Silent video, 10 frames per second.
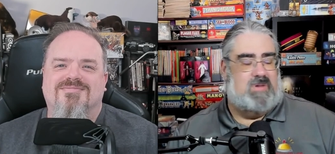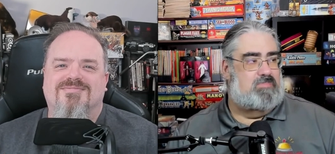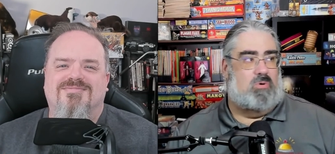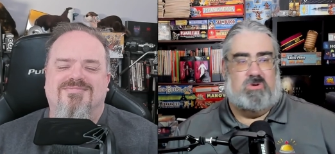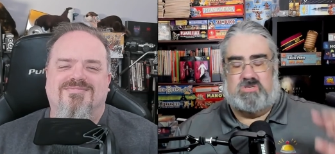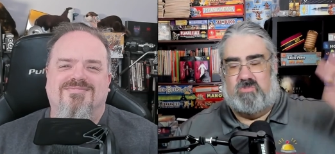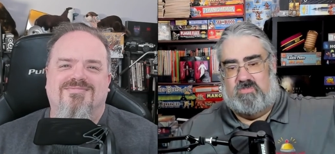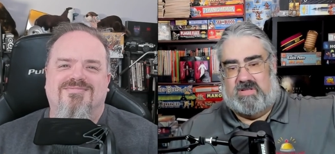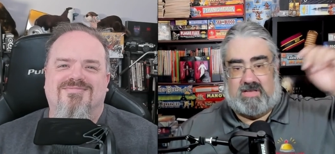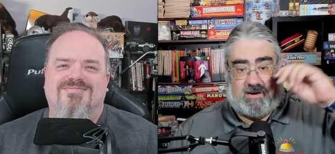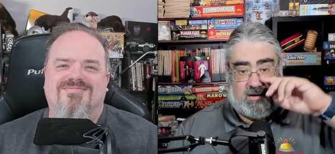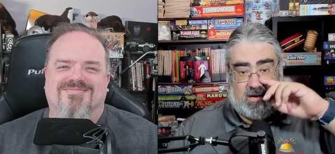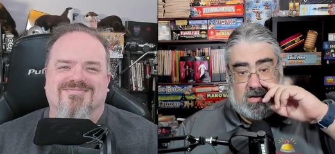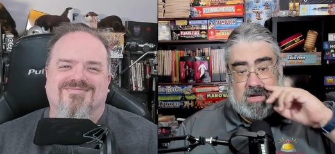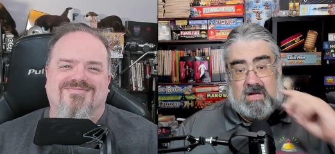Speaker 1: my porch moment there.
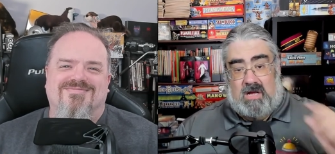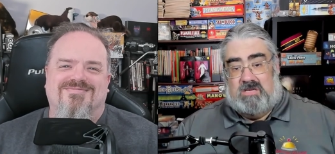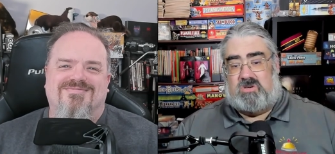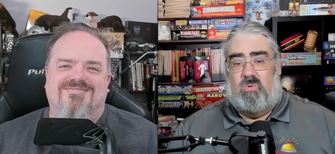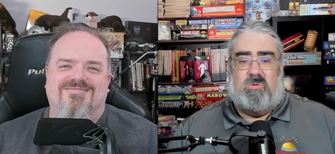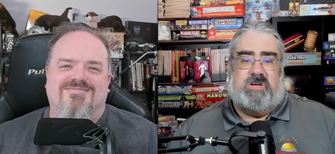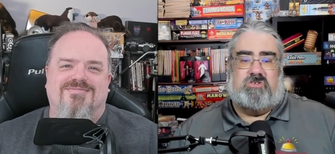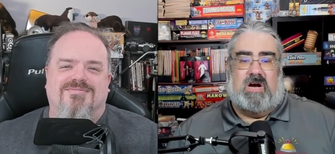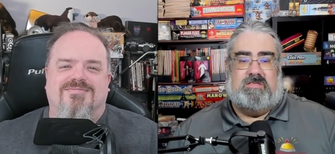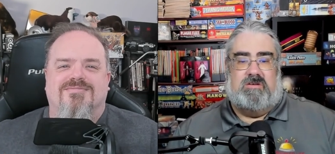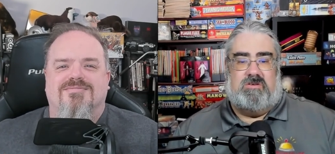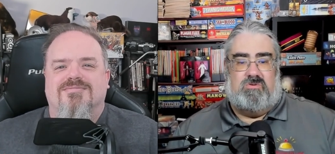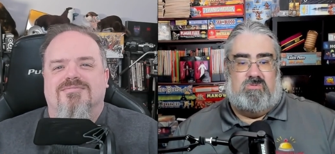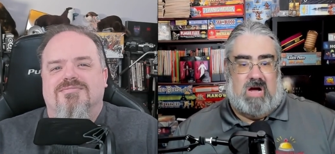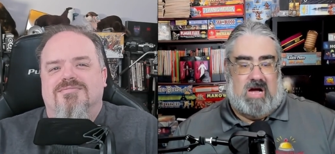So what we tried to
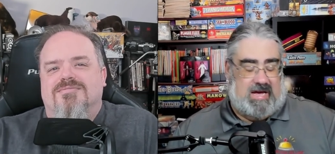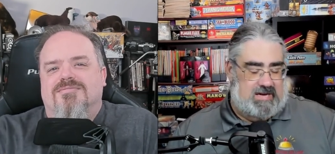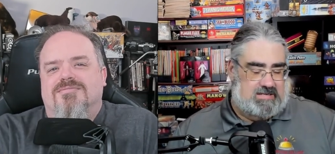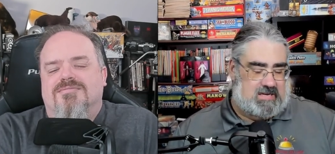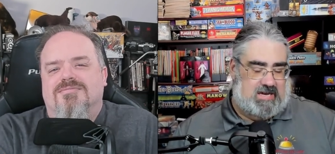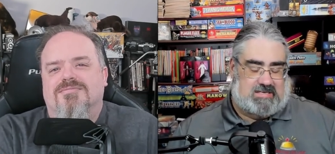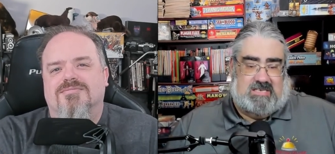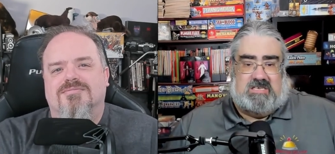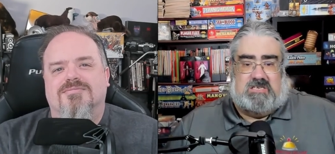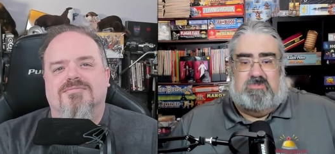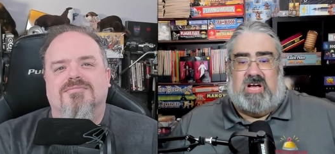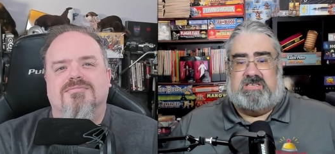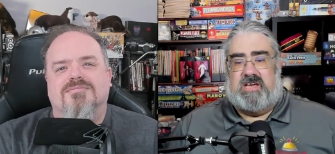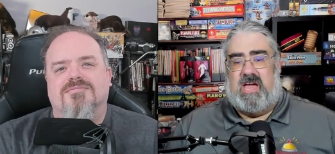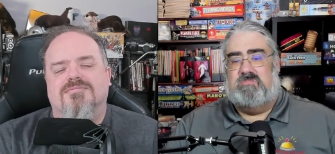do is is because this applies
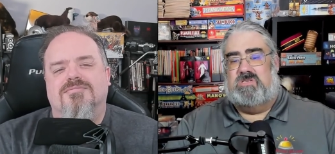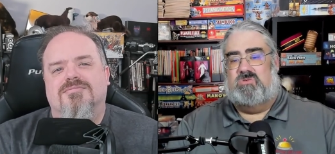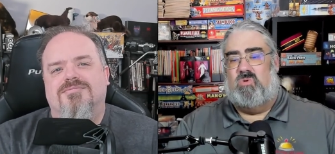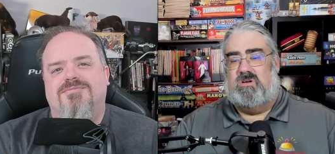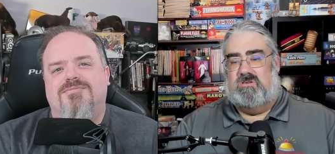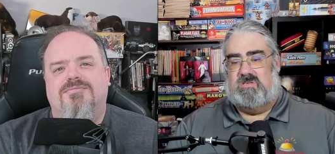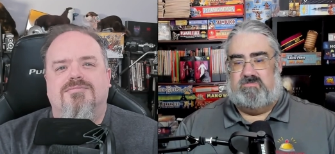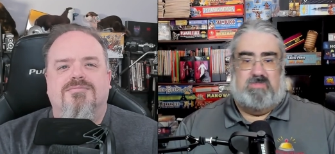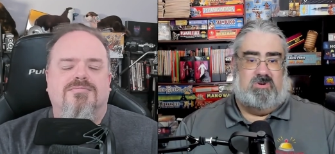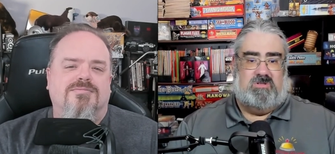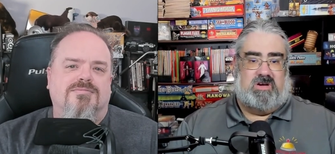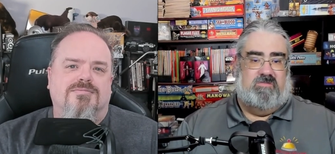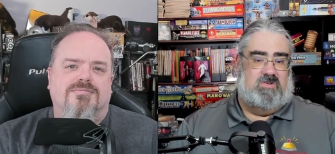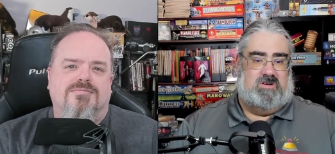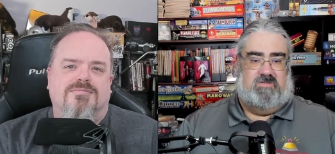to games as well as people are looking
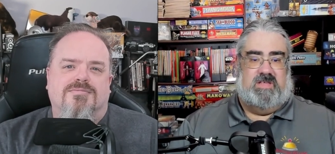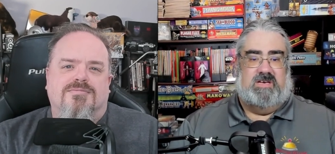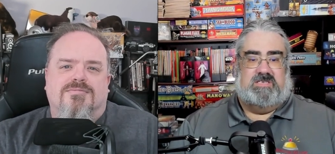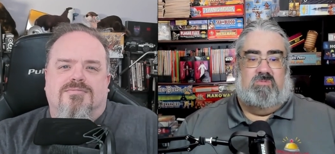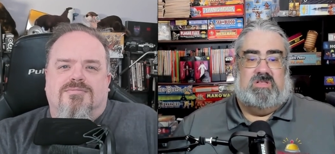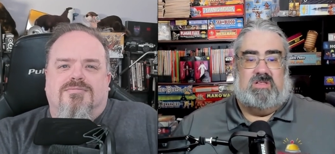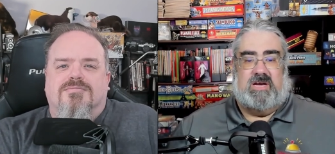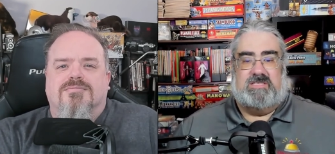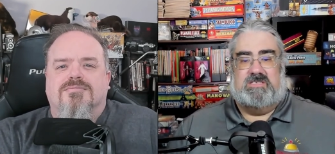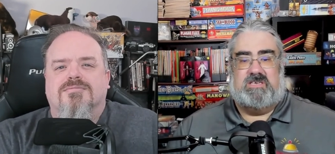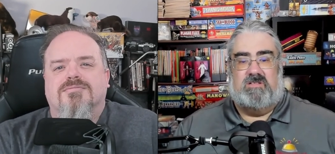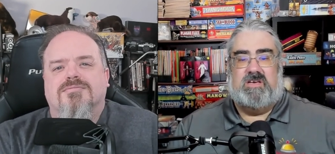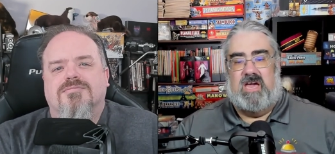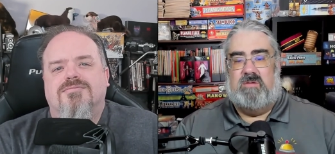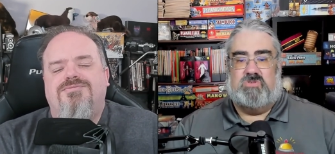for different things. They want light, silly
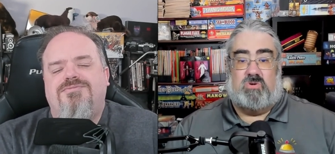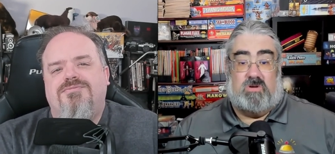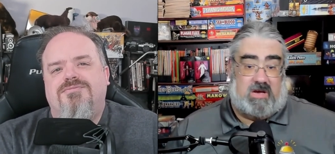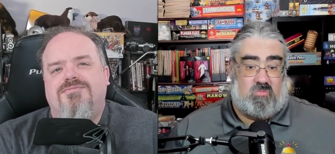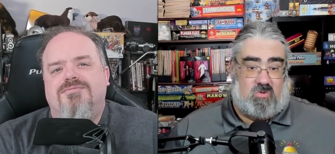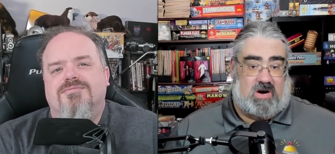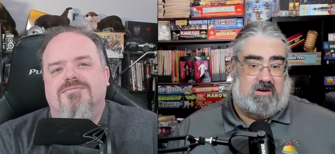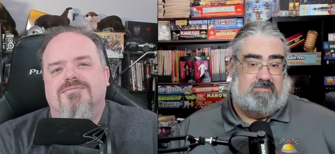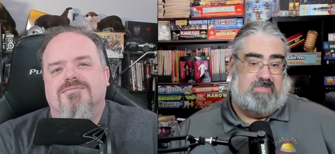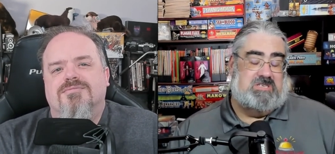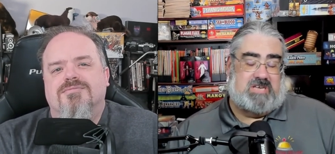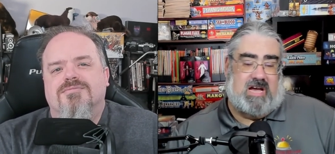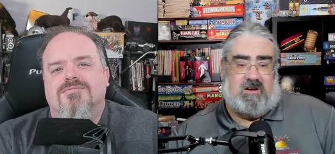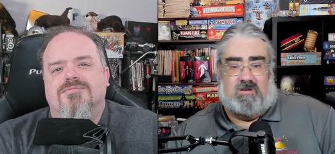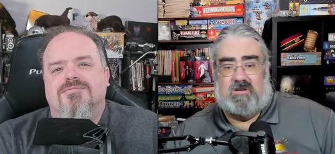games, or they want to be
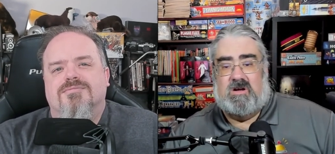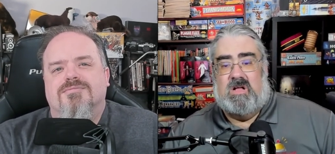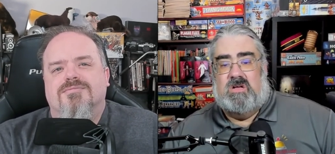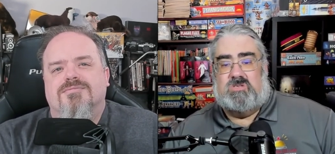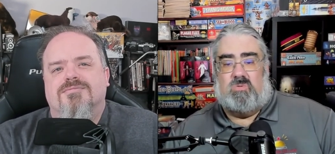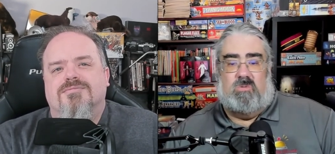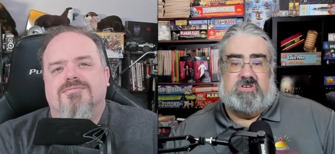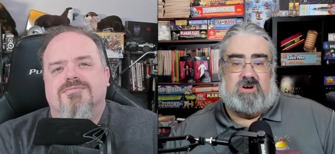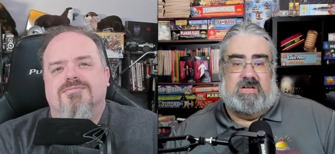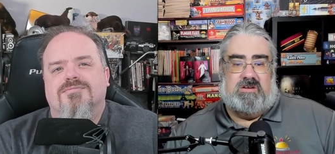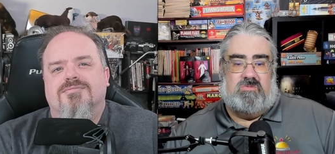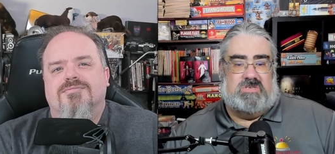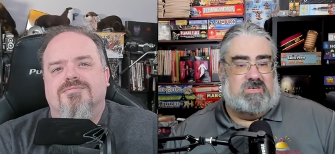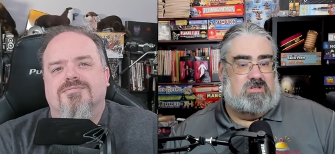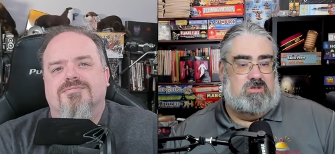scared. So what we tried to do is
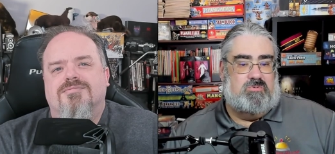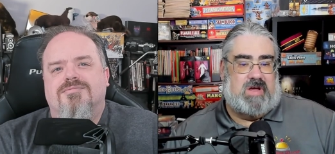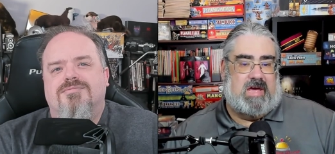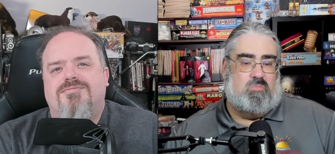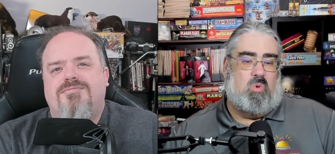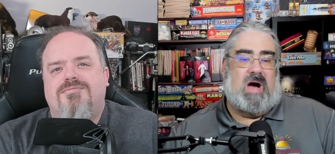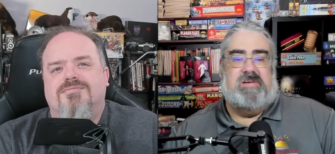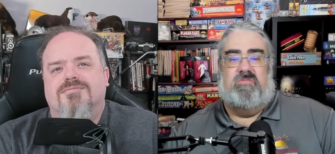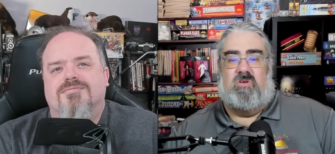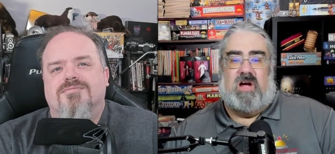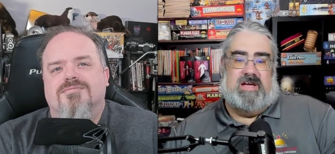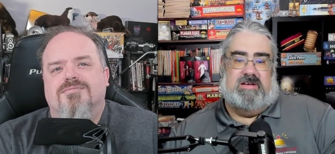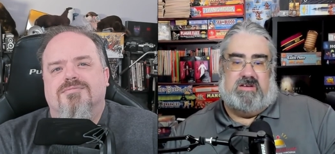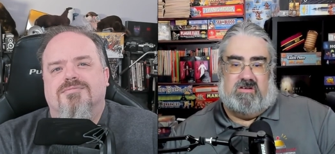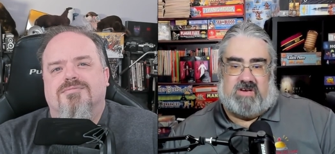include a wide
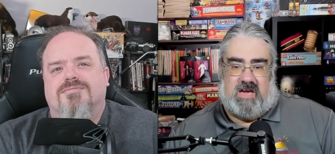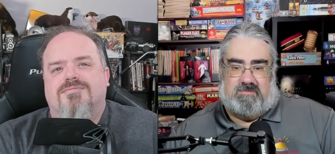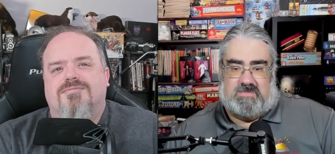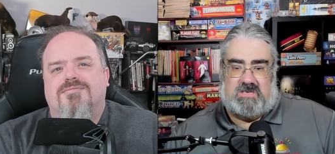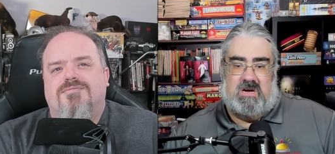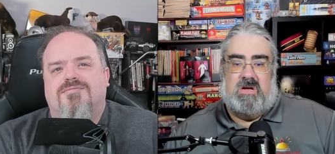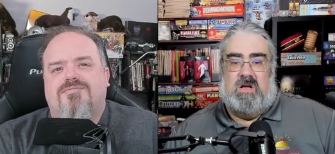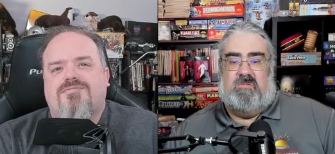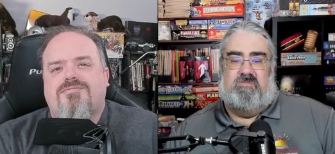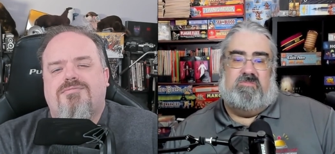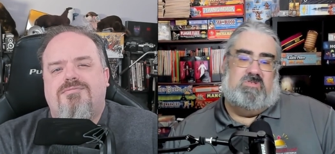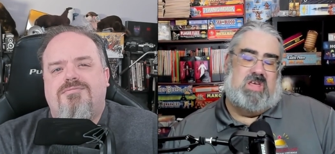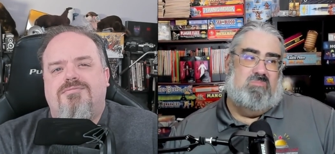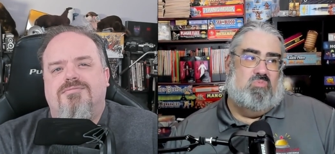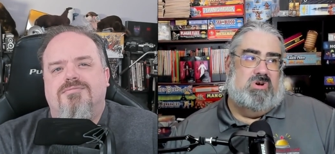variety of games
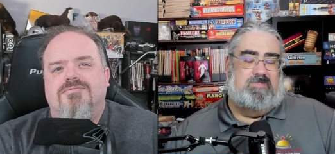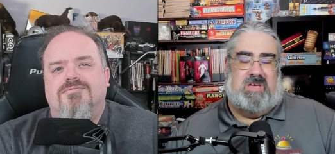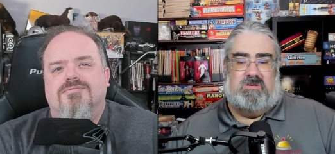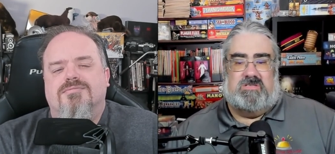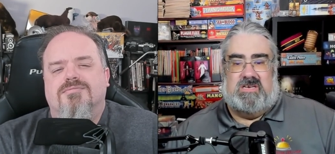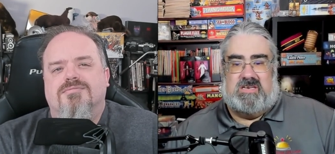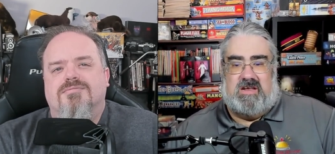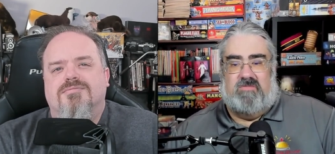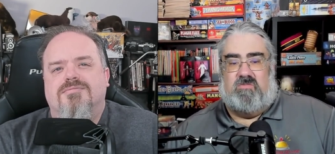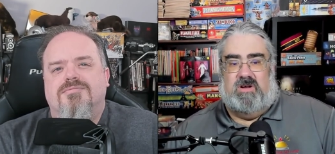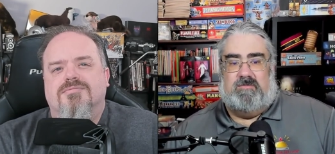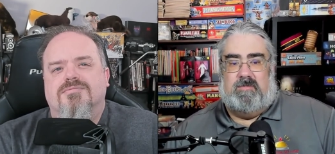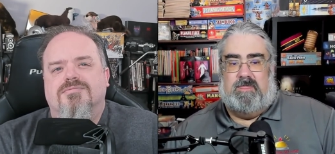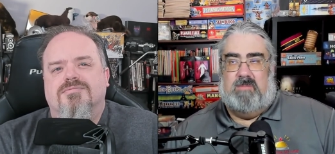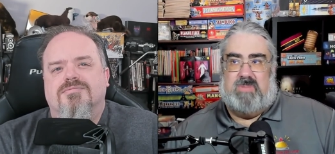that would appeal to different
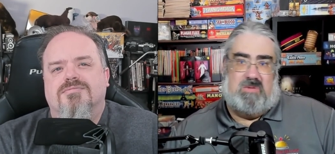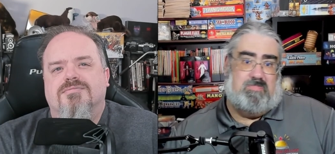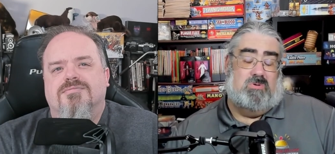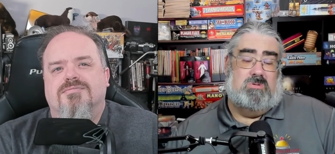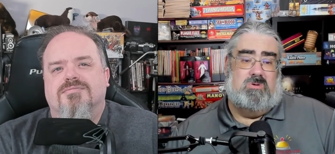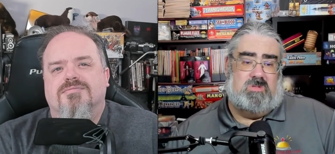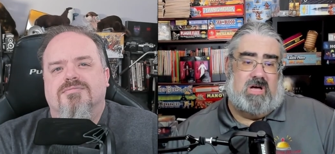people who